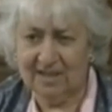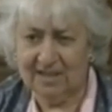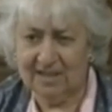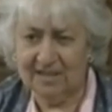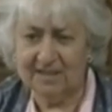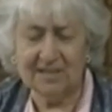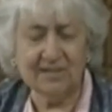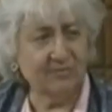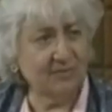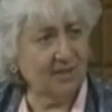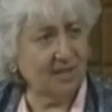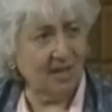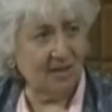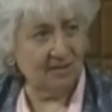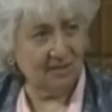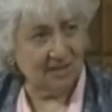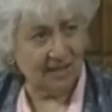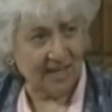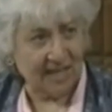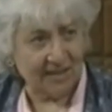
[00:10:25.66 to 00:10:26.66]
difficult
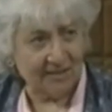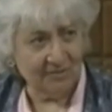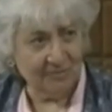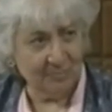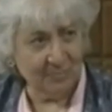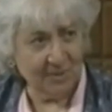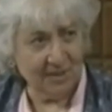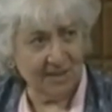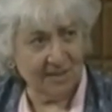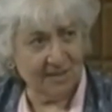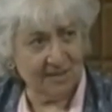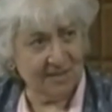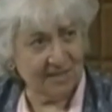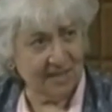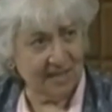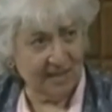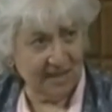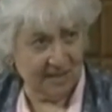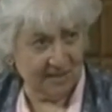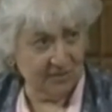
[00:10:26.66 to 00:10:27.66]
life because they
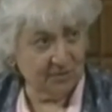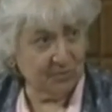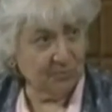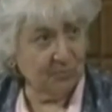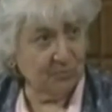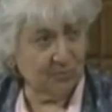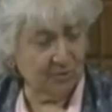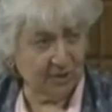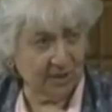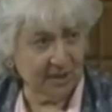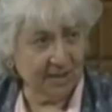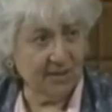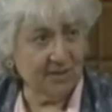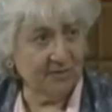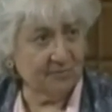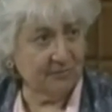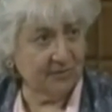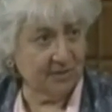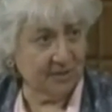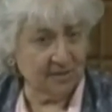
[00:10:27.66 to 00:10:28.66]
had to work in the
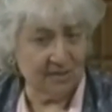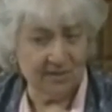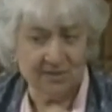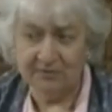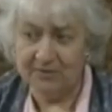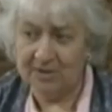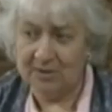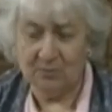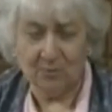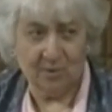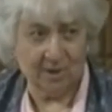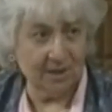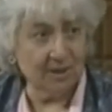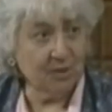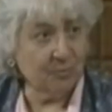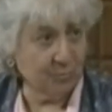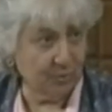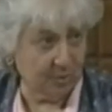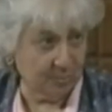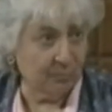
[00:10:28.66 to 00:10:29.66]
fields if they wanted to
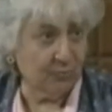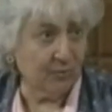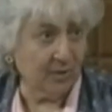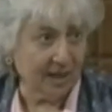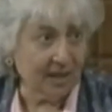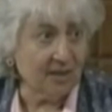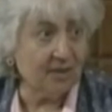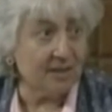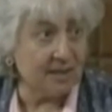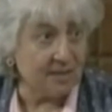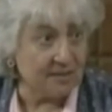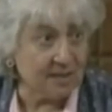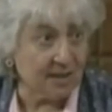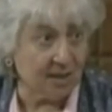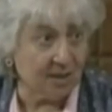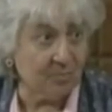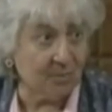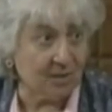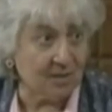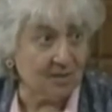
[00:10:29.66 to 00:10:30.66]
put bread on the
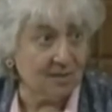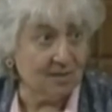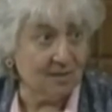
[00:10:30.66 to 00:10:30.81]
table.